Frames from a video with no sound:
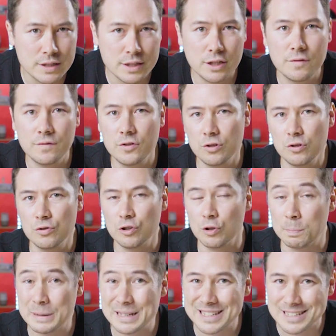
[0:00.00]
this interview,
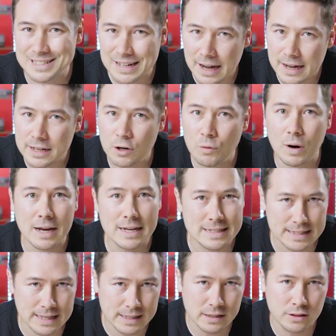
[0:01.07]
your biggest
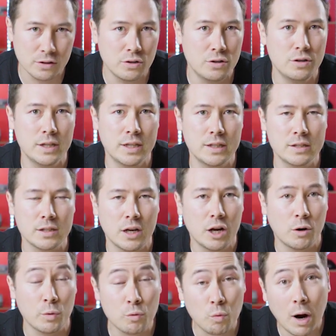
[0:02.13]
takeaways, any learnings.
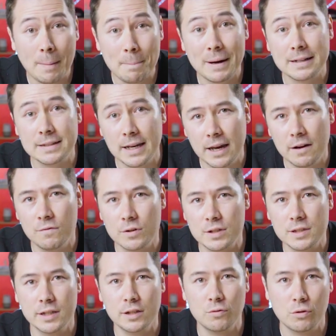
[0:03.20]
We write back to every
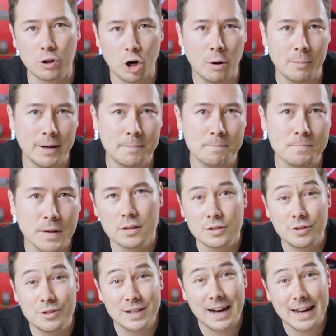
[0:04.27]
single comment.
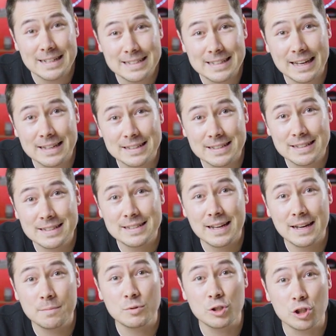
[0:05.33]
So today's guest, his
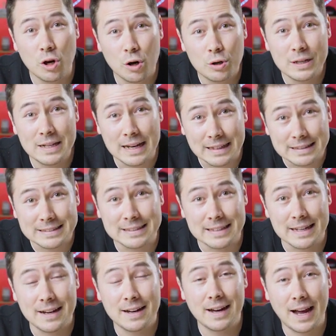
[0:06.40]
name's Yoni
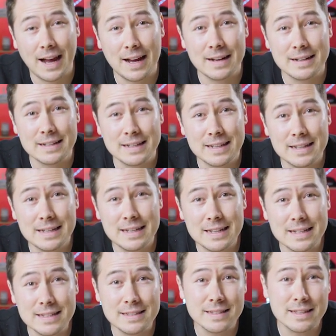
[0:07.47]
Assia, and he
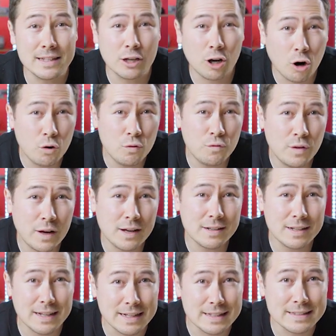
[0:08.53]
is the
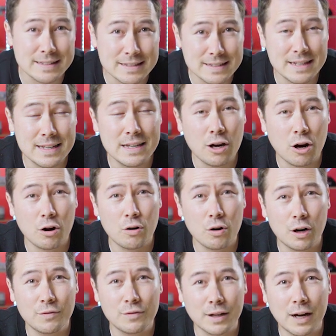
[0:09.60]
co-founder and C E O
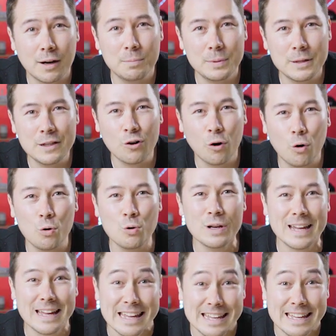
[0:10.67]
of a company called
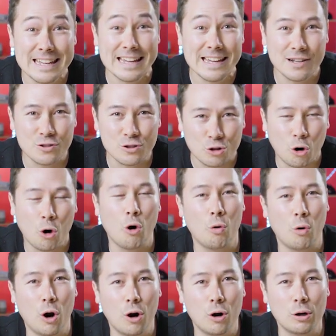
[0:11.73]

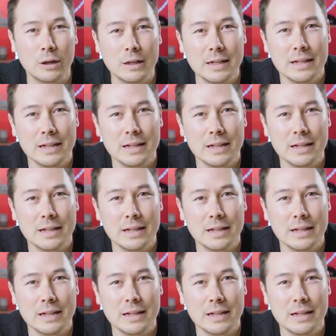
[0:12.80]
eToro.